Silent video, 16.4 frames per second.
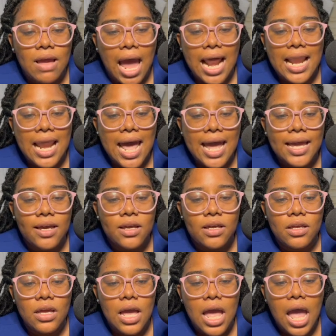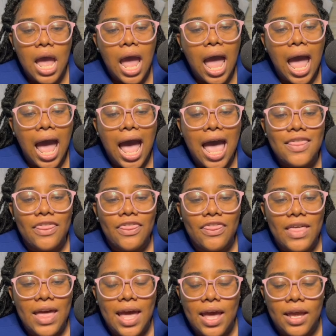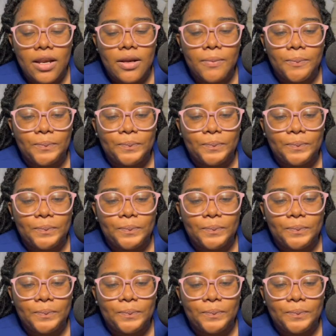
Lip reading: I like, and then